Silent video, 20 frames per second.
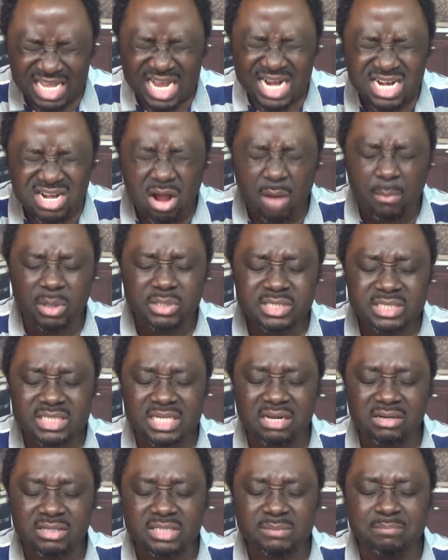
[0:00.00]
Man,
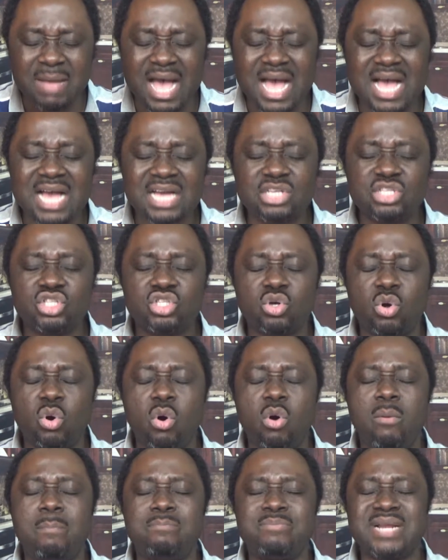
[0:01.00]

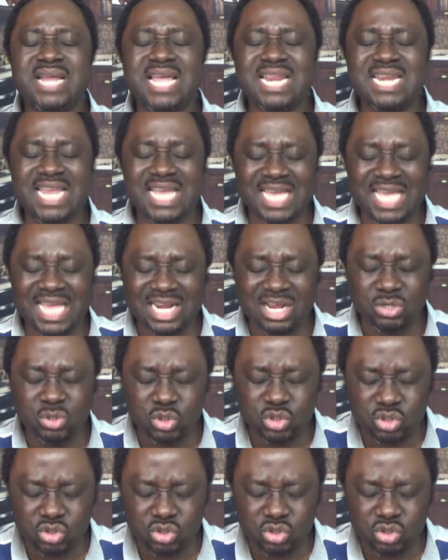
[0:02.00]
shko brede keredosh,